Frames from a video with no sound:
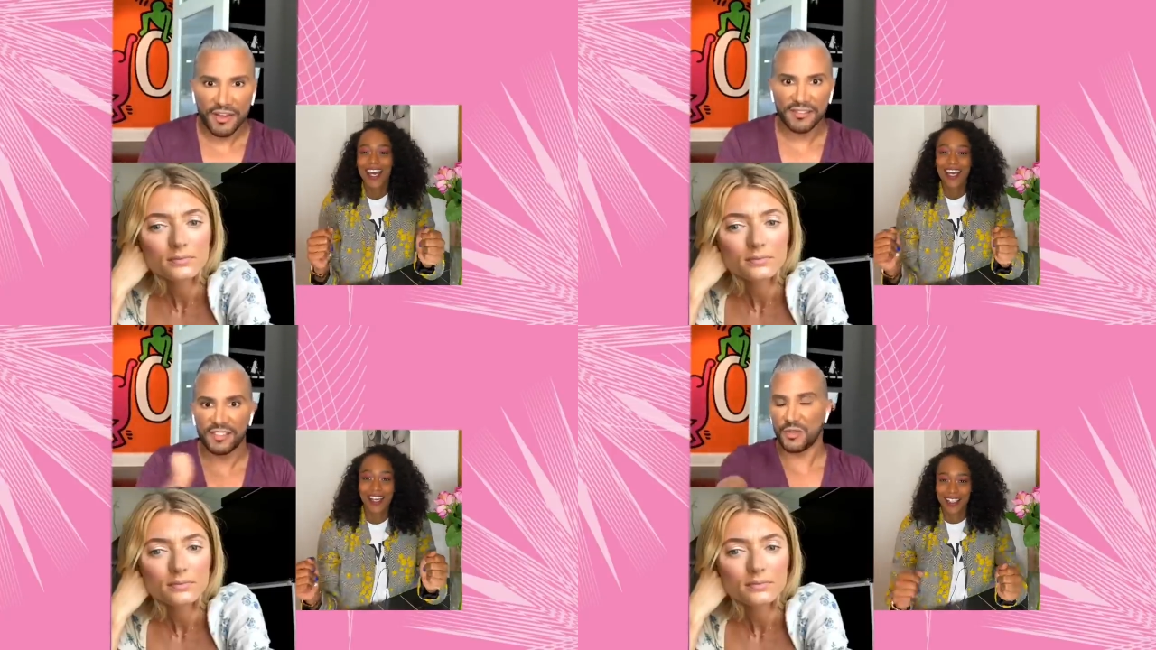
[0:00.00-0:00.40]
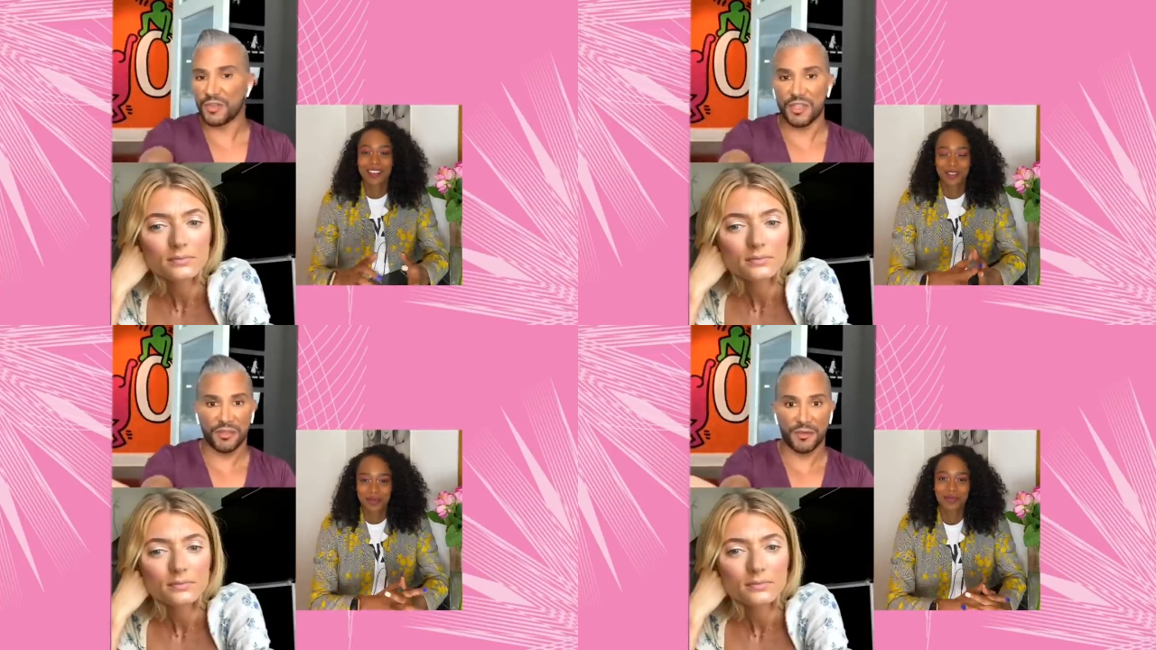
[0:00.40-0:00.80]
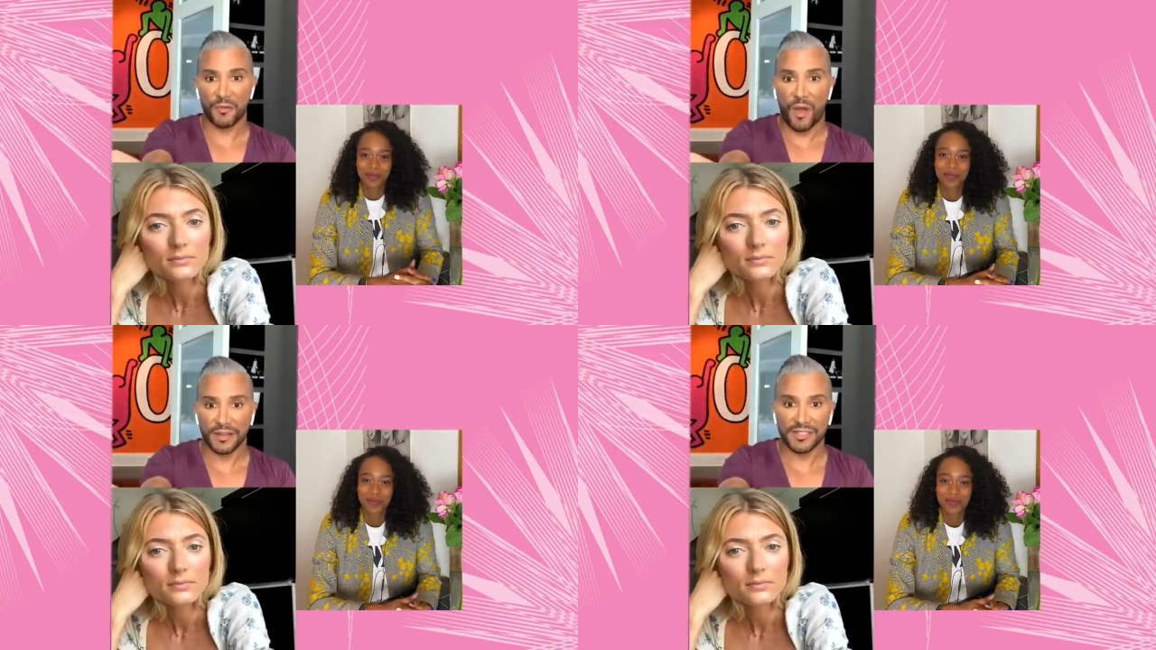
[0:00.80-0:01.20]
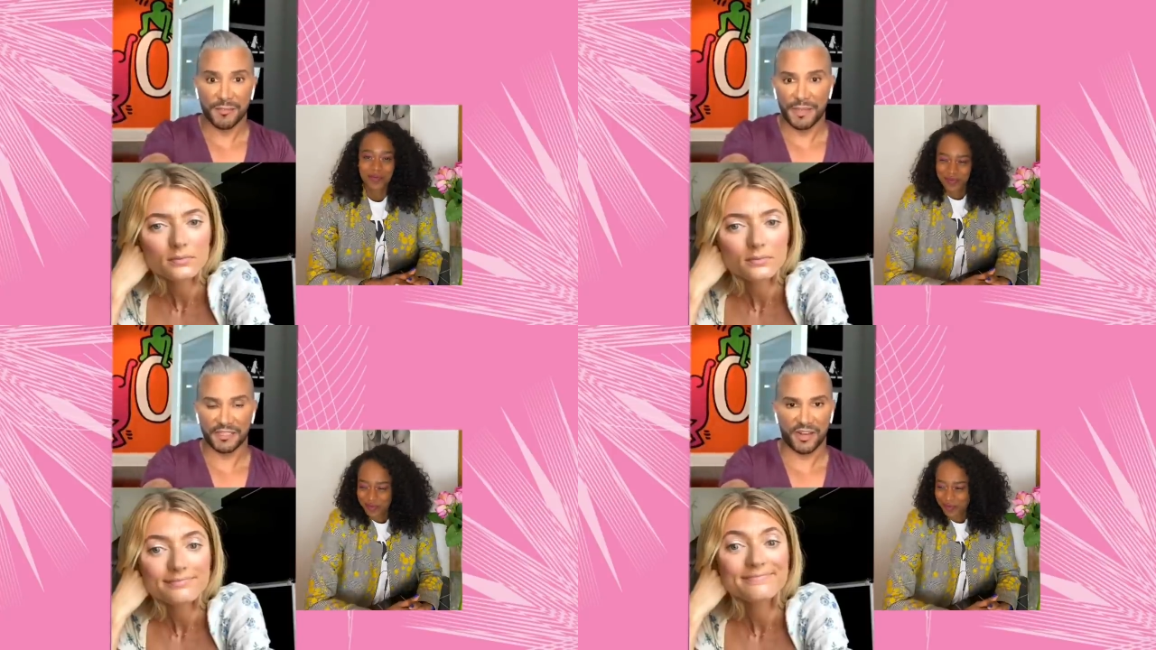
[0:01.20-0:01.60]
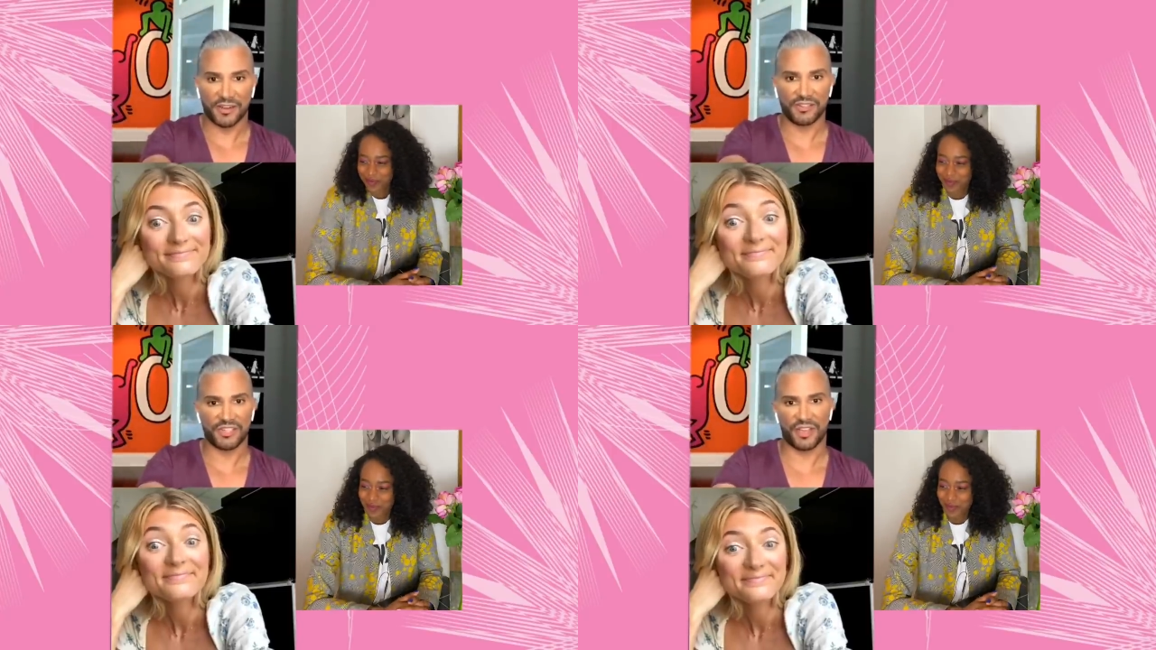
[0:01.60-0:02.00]
Speaker 1: You were the only one who walked in the Pink Tartan
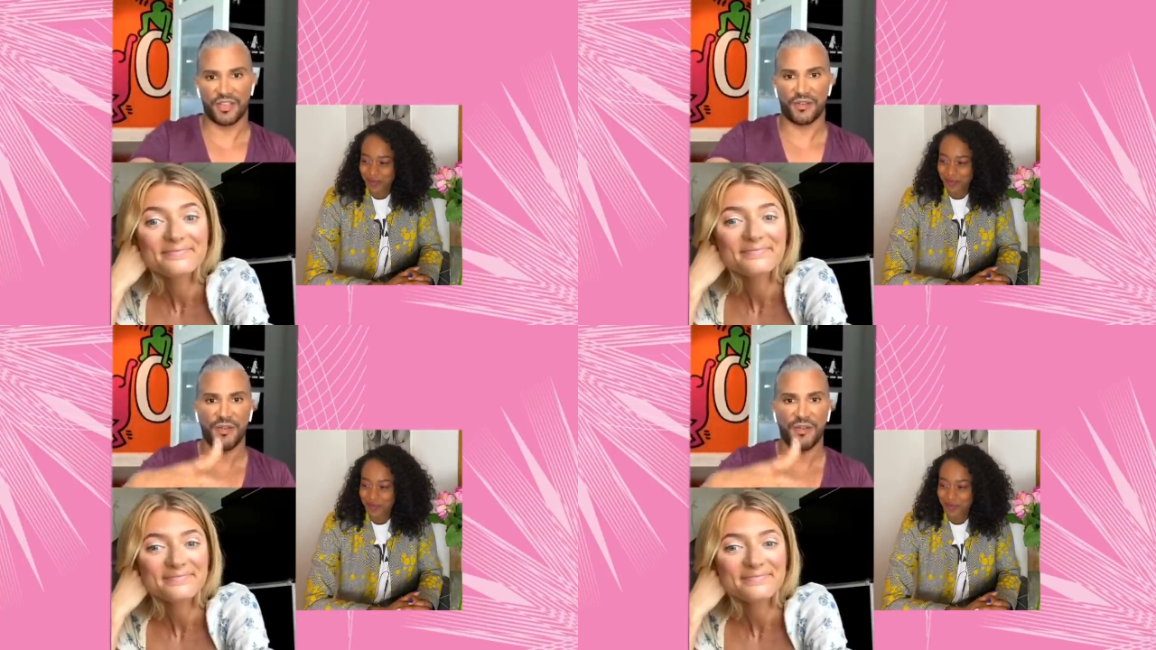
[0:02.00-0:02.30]
show.